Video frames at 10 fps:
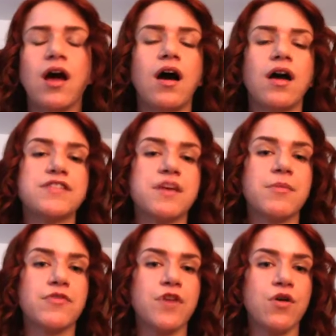
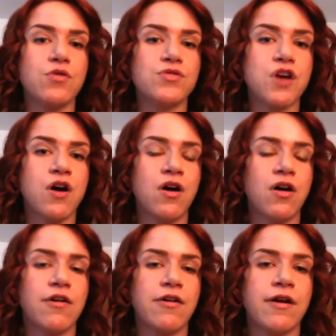Some of those
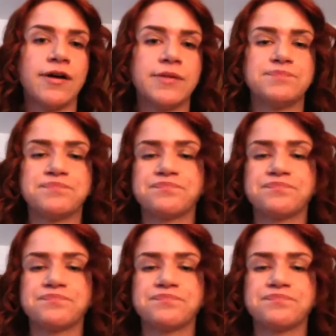are,